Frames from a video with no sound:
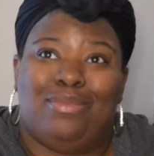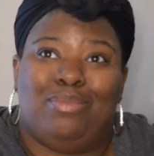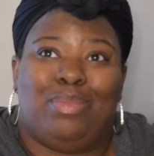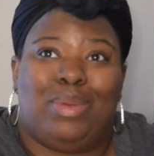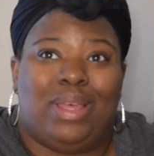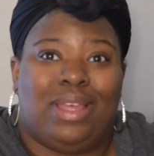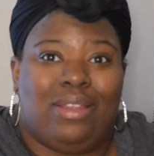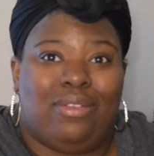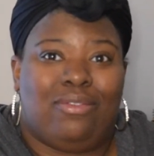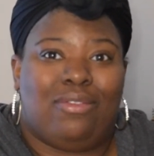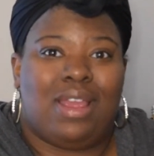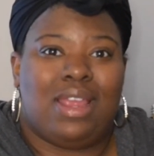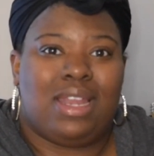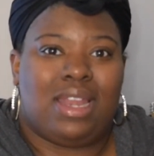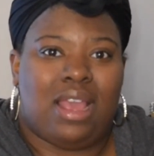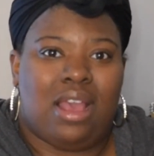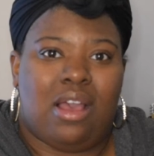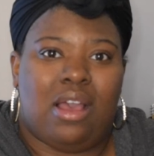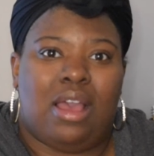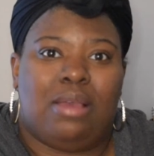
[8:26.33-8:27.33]
But right
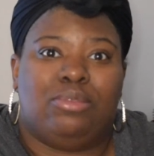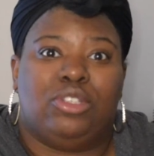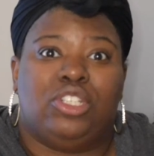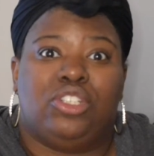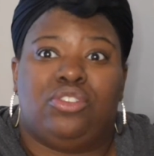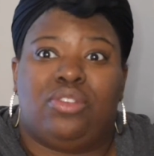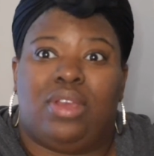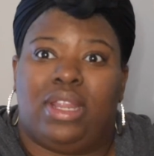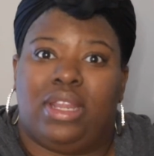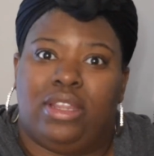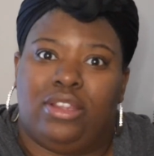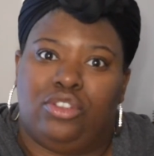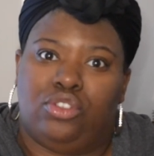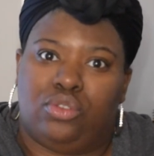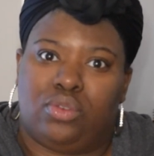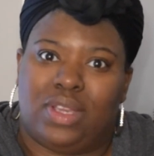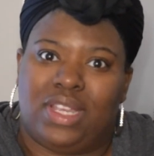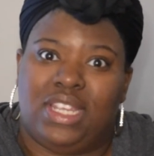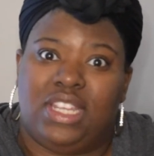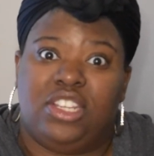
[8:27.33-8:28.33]
now I'm just trying to
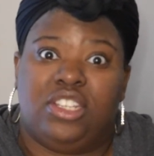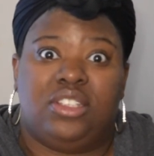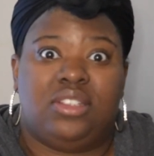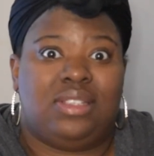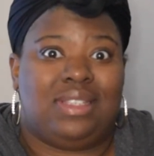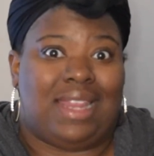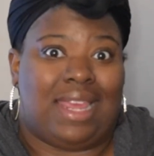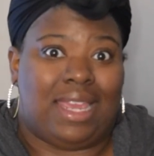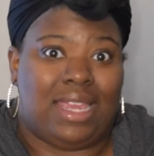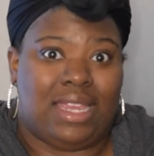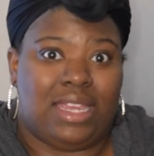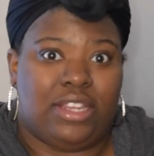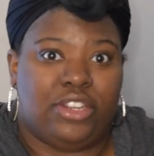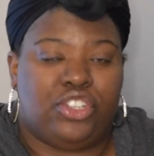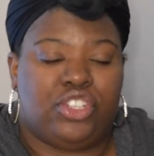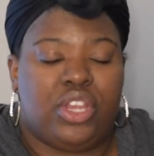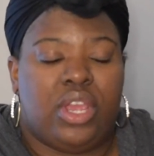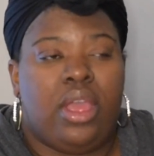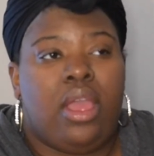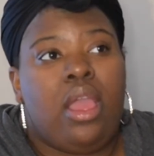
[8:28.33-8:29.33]
enjoy each
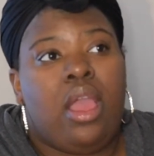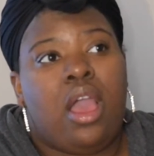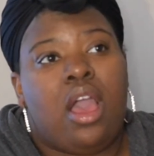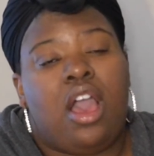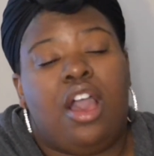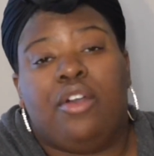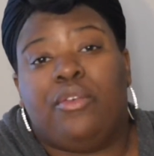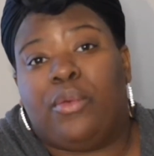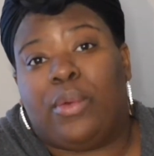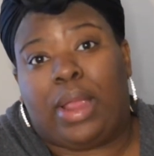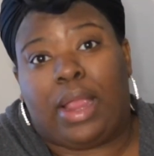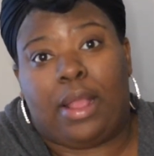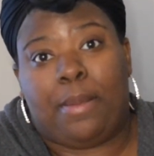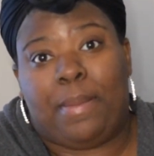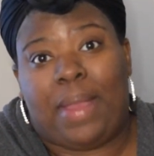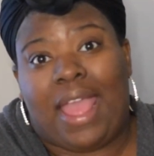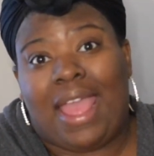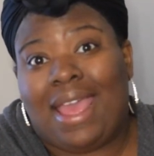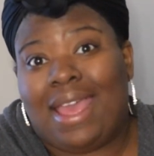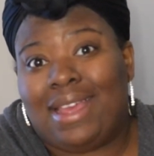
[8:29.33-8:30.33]
stage of where
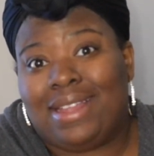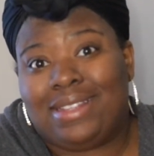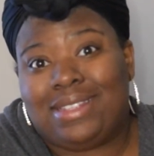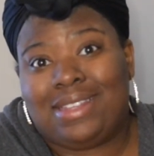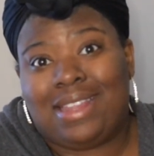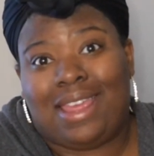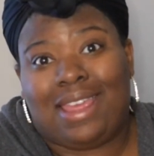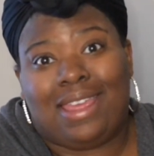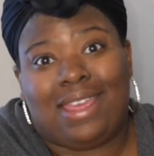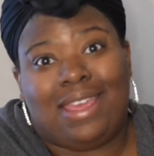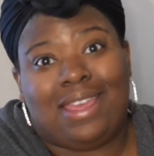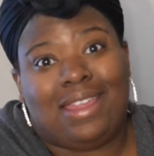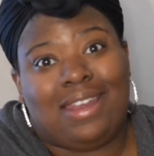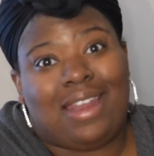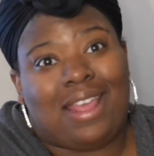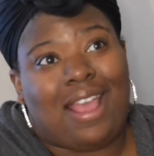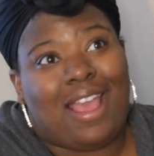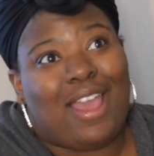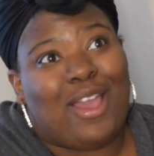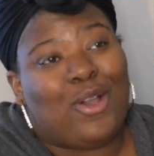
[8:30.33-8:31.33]
I'm at, and
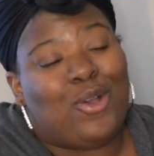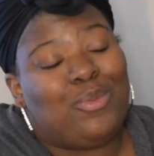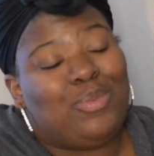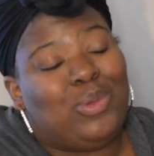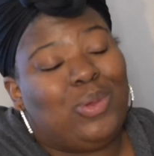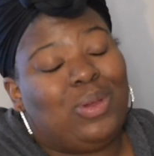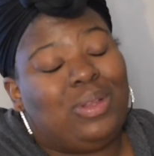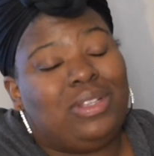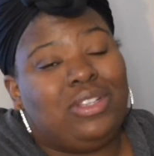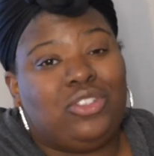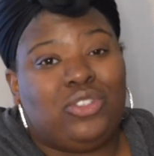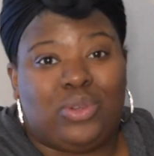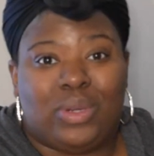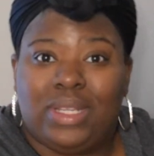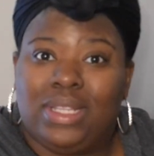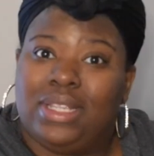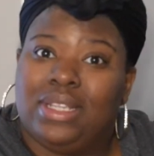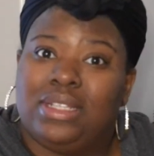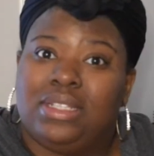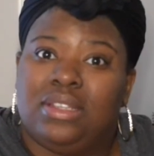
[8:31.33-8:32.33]
I hope you all
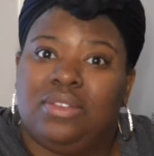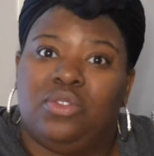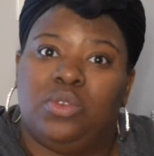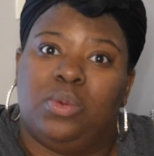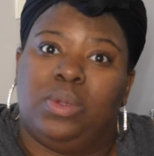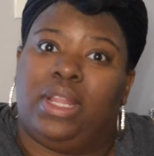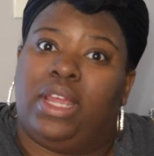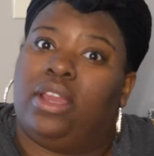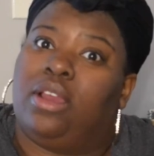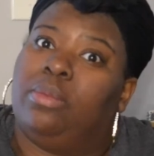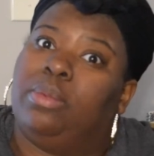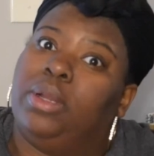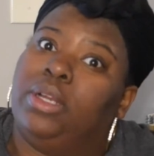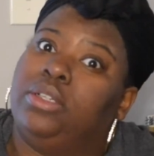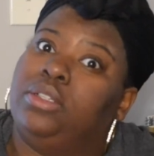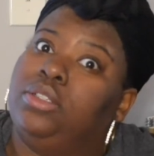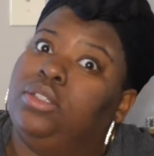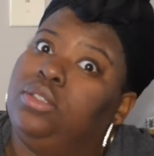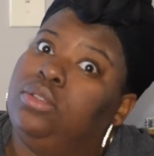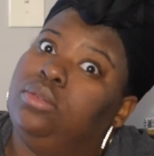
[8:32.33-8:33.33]
enjoyed this. If you would like a
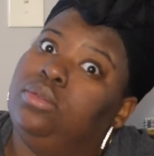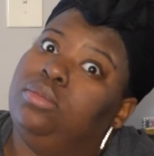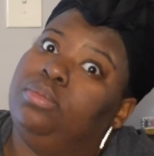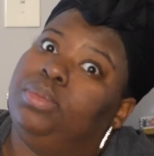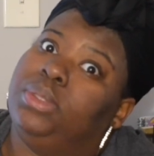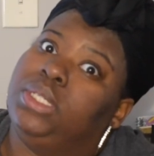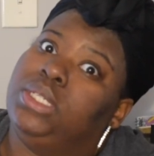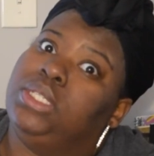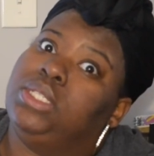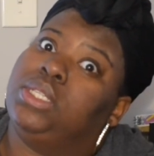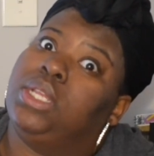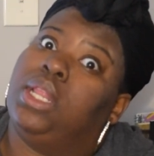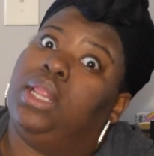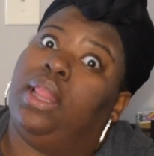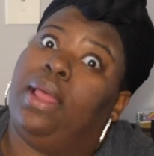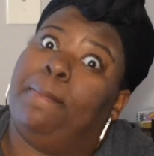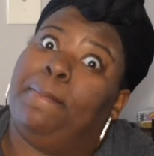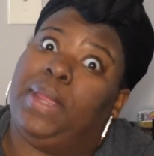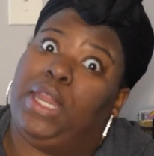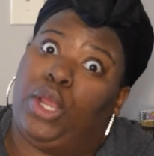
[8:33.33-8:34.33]
part 2, please
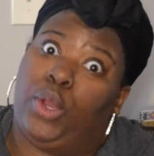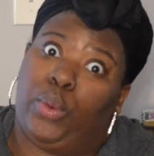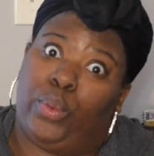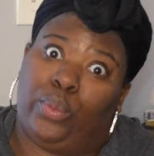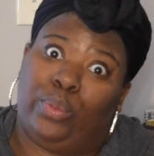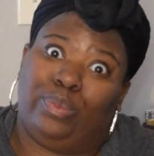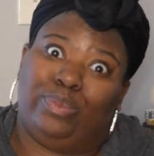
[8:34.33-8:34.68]
let me know.